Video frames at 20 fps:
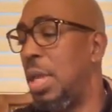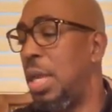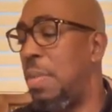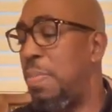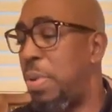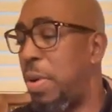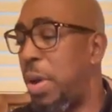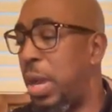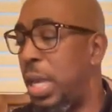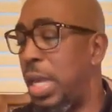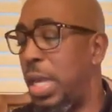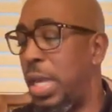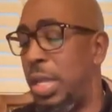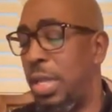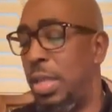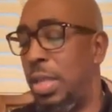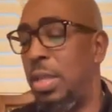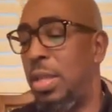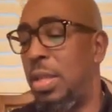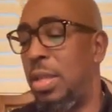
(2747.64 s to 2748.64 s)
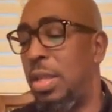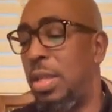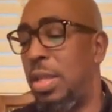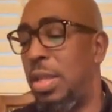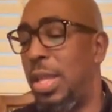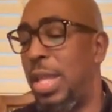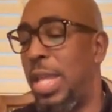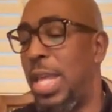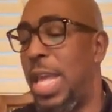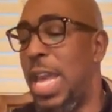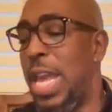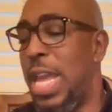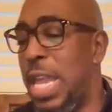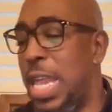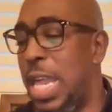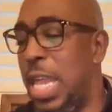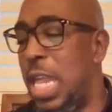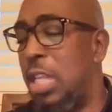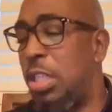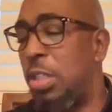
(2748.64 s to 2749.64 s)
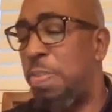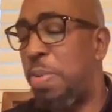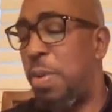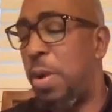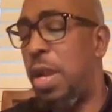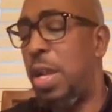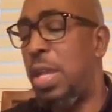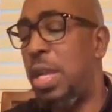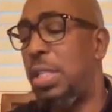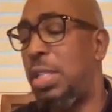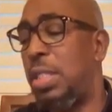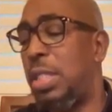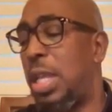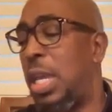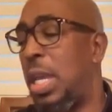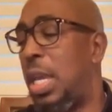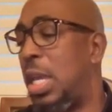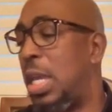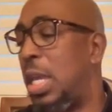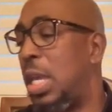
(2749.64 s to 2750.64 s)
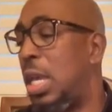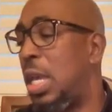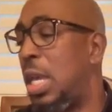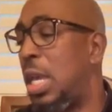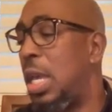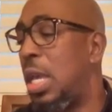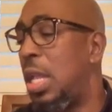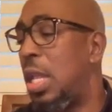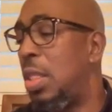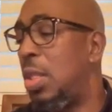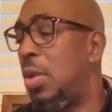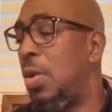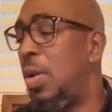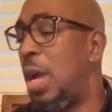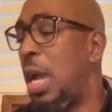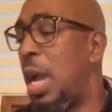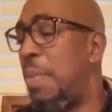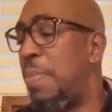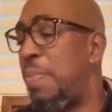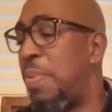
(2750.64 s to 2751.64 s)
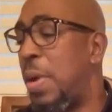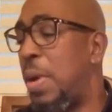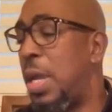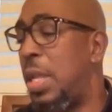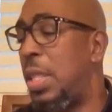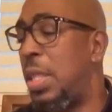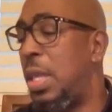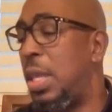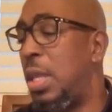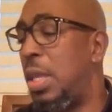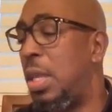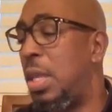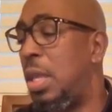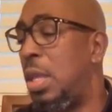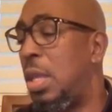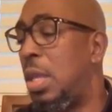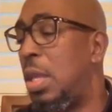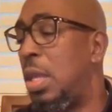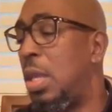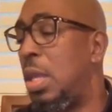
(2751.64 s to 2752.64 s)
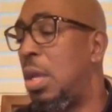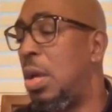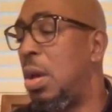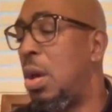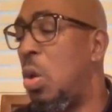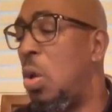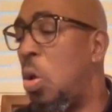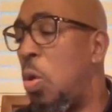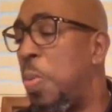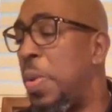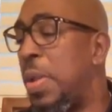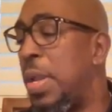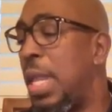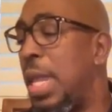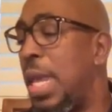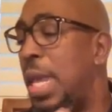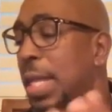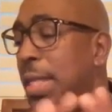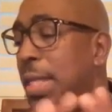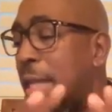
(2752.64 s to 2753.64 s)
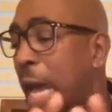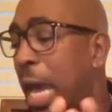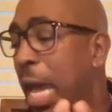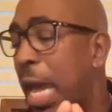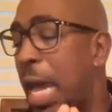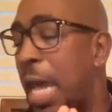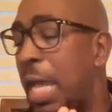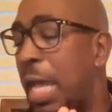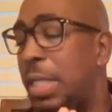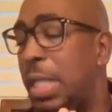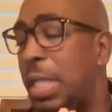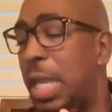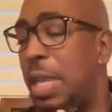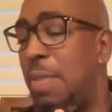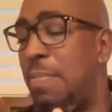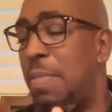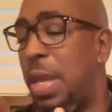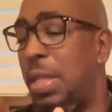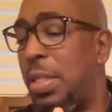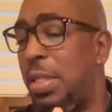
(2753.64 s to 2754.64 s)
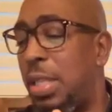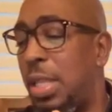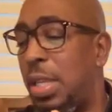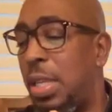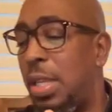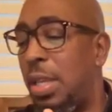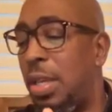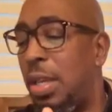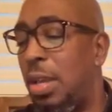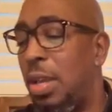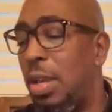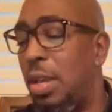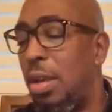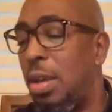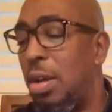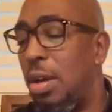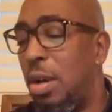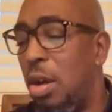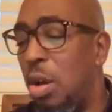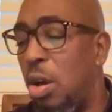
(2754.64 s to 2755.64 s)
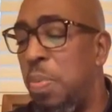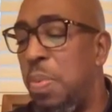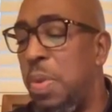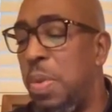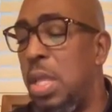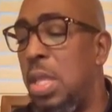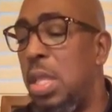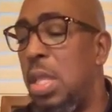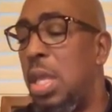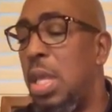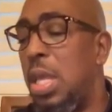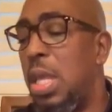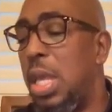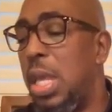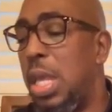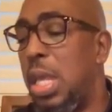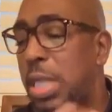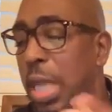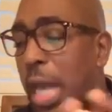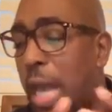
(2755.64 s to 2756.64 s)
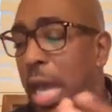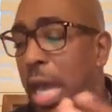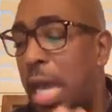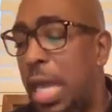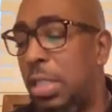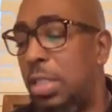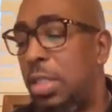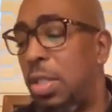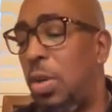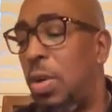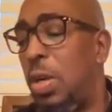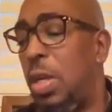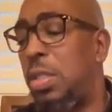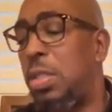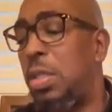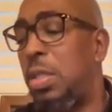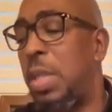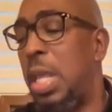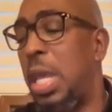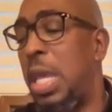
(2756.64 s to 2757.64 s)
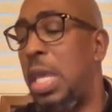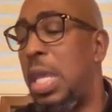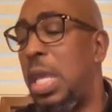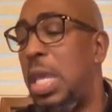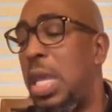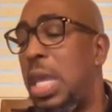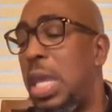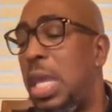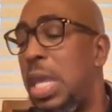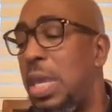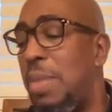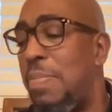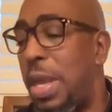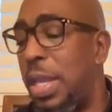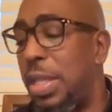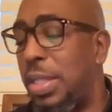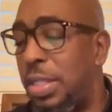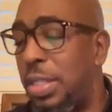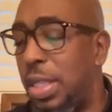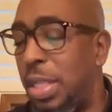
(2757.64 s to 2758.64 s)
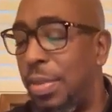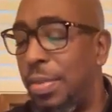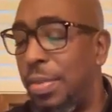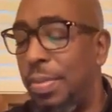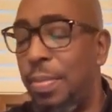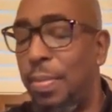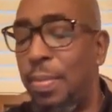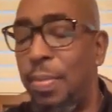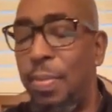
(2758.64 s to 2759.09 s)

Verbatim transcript: He prayed. And in his prayer, he said, Lord, I pray thee, open his eyes that he may see. Open his eyes, Lord, so that he may see.